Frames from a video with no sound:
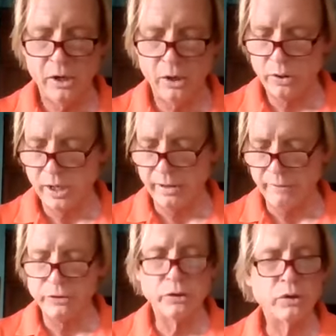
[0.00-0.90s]
Okay,
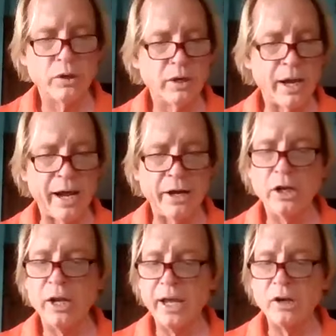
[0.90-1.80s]
how do
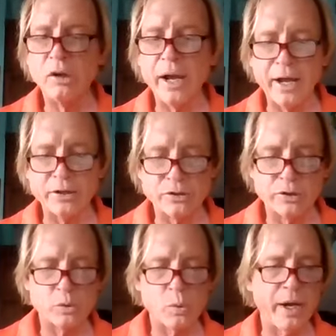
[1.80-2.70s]
you handle
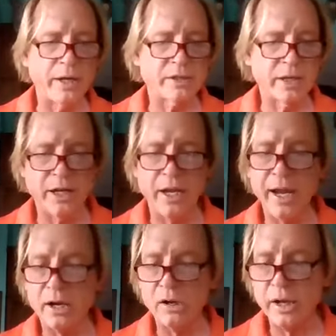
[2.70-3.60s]
hazardous waste? How do you
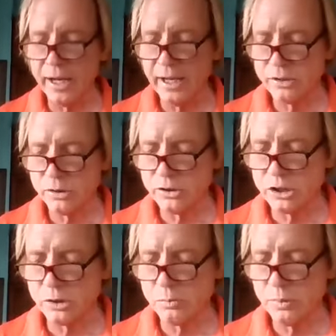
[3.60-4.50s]
handle a
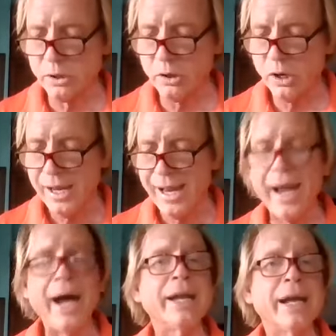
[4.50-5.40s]
hazardous spill?
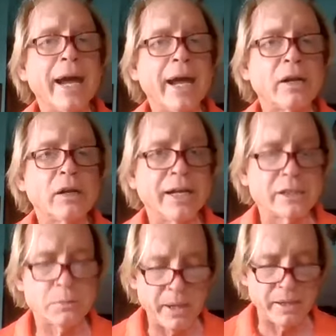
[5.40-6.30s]
How do you handle
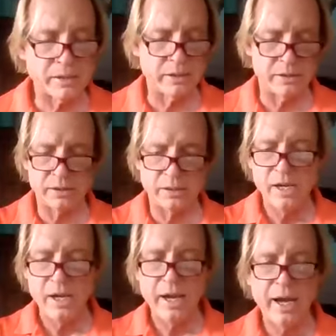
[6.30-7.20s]
asbestos?
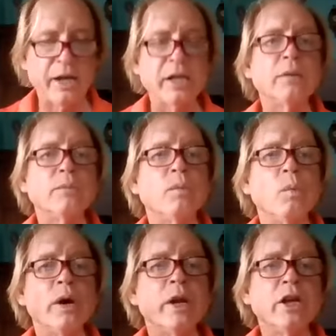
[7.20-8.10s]

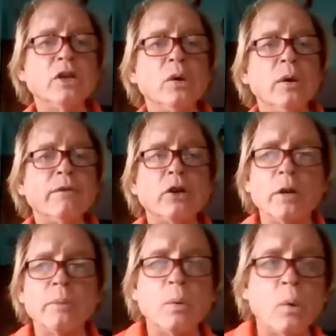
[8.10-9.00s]
What do you do if you're
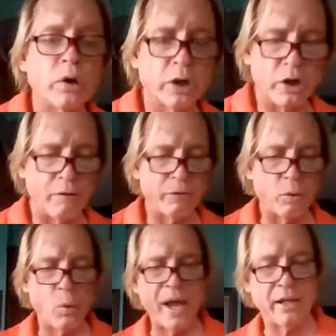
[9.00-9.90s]
going to be working over
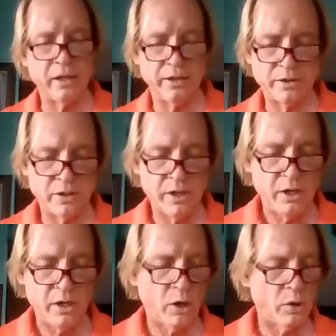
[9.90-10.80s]
wetlands?
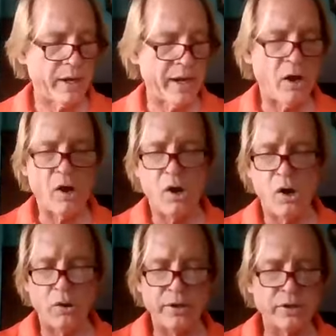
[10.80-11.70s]
Okay,
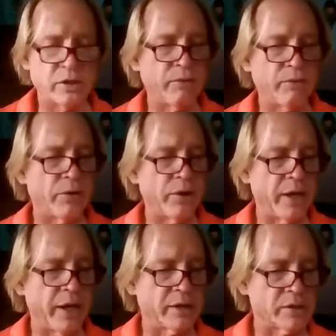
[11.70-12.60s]
all these different
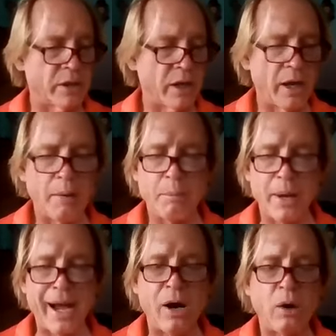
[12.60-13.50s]
things
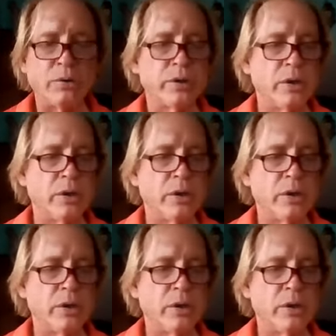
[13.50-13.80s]
about